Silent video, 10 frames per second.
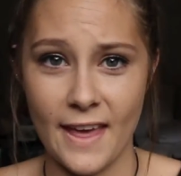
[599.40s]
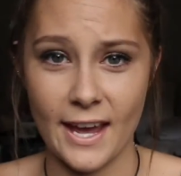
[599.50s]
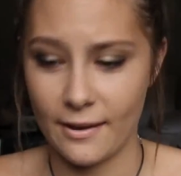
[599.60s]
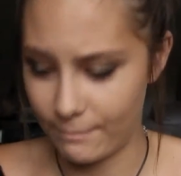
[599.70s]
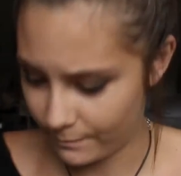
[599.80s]

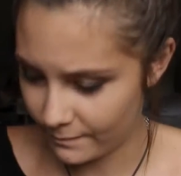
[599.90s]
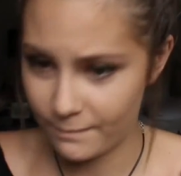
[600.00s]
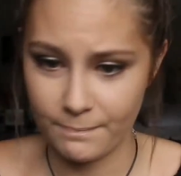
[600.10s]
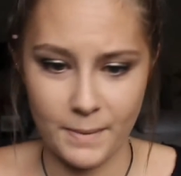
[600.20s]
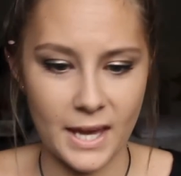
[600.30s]
they are
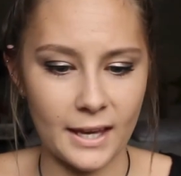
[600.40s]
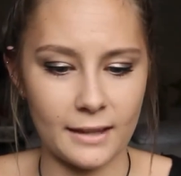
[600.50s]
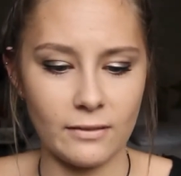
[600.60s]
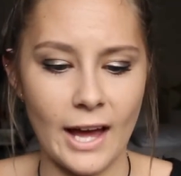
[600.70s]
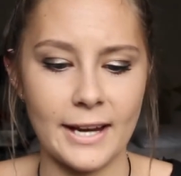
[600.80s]

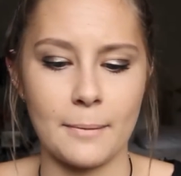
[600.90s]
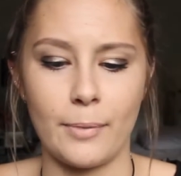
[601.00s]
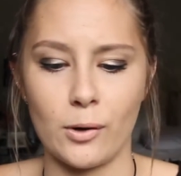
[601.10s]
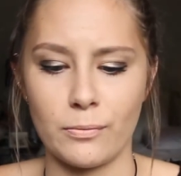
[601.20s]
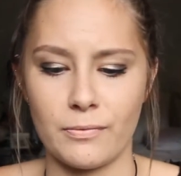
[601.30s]
pink lightning
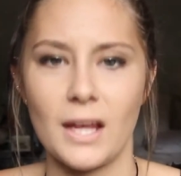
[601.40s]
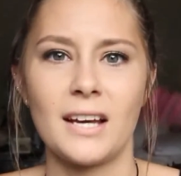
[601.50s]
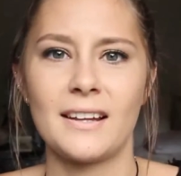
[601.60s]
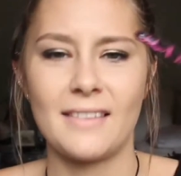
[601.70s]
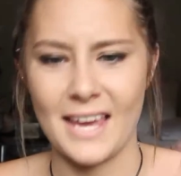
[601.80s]
bolt
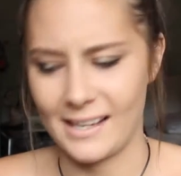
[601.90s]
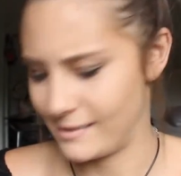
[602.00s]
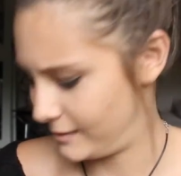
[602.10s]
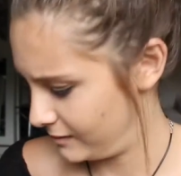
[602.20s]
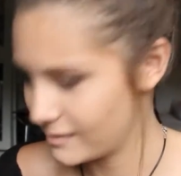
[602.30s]

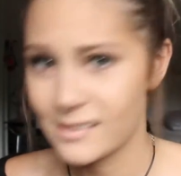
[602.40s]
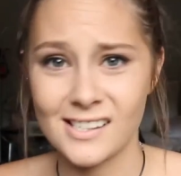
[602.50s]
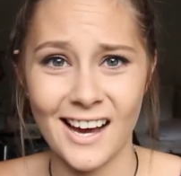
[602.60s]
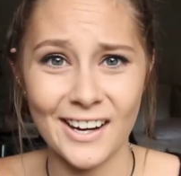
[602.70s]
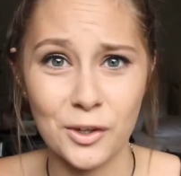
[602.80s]
things. It's
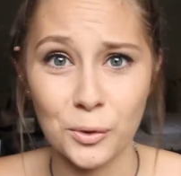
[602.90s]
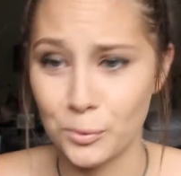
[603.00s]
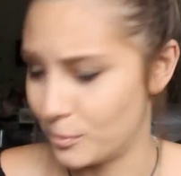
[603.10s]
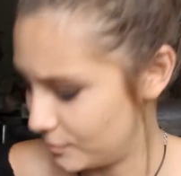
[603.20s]
kind of cool.